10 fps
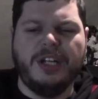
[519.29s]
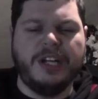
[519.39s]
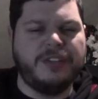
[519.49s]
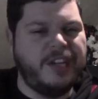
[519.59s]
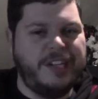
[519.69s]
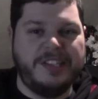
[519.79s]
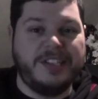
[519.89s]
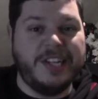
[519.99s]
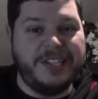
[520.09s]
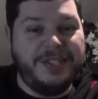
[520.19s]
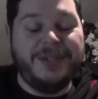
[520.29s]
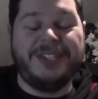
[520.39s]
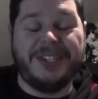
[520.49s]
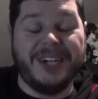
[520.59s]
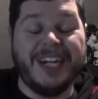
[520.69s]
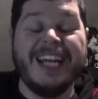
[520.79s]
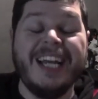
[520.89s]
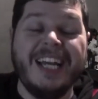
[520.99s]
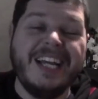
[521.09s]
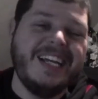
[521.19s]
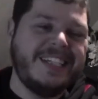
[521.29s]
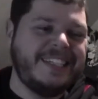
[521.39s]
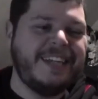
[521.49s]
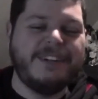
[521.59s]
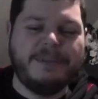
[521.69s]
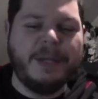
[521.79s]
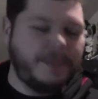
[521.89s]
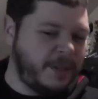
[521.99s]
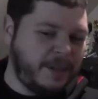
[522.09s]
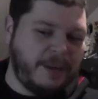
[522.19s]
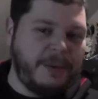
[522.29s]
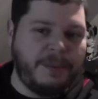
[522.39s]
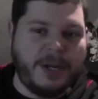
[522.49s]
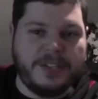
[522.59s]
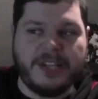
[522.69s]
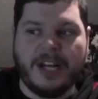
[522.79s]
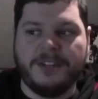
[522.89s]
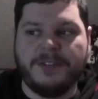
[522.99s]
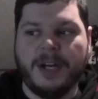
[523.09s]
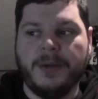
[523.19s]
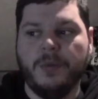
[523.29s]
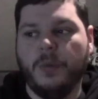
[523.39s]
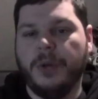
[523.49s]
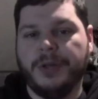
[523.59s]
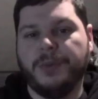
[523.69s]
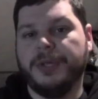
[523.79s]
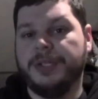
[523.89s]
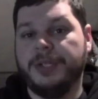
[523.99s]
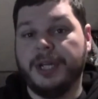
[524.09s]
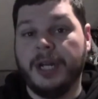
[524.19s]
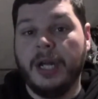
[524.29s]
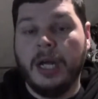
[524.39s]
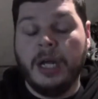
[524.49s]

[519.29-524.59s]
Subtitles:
as long as it's not too short, generally people are going to be pretty satisfied with what you did.